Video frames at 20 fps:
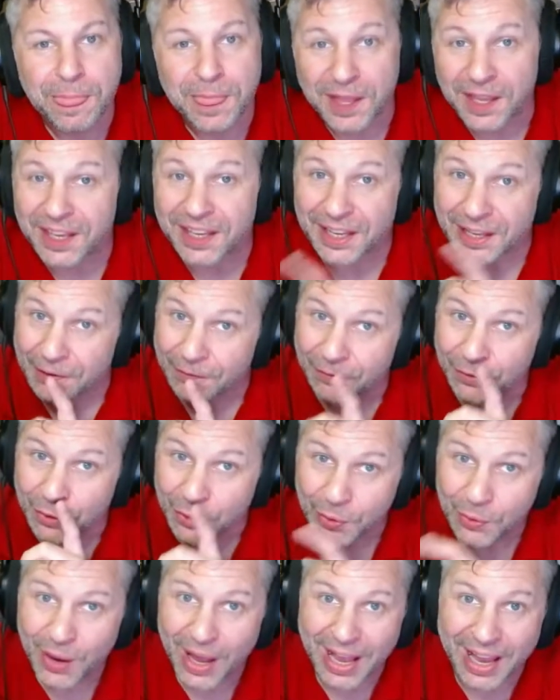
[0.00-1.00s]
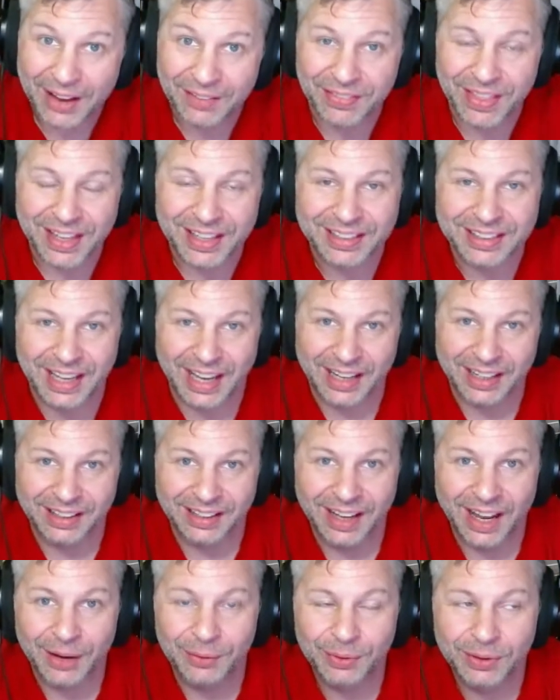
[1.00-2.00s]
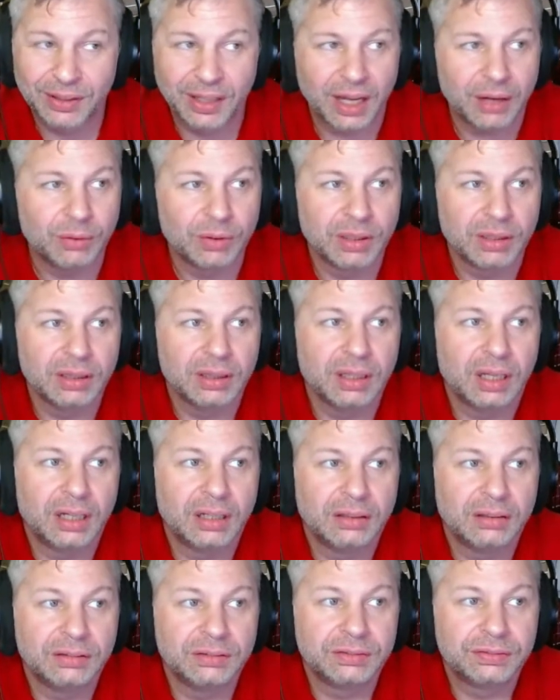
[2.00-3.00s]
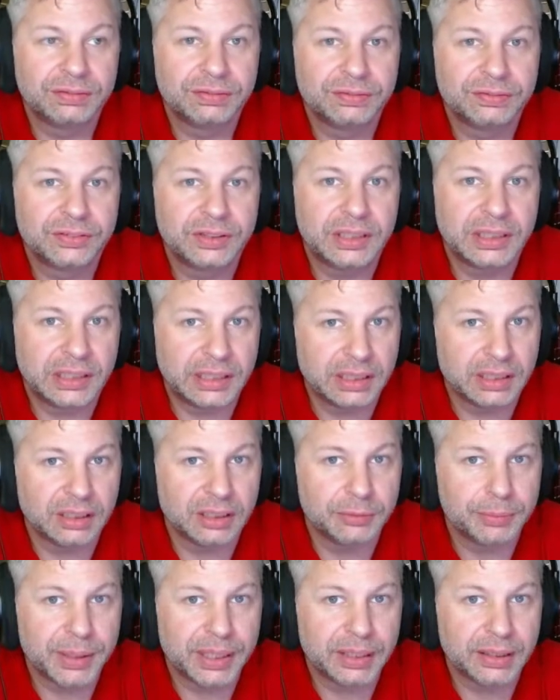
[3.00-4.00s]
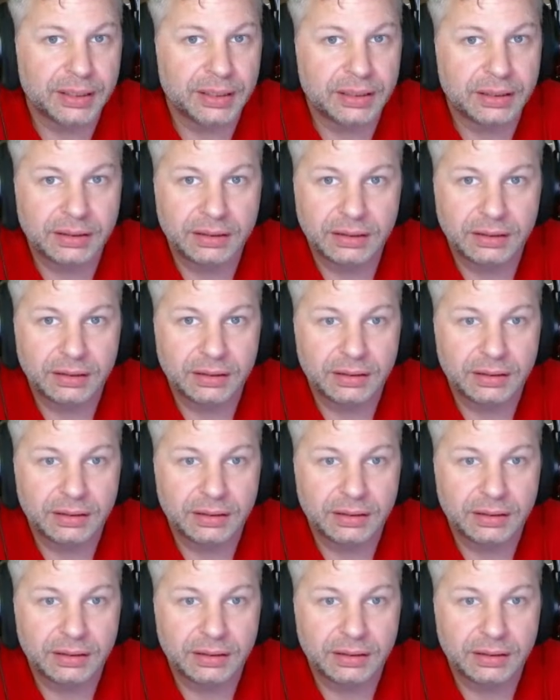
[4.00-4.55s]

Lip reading: If you have that data, I would love to hear about it.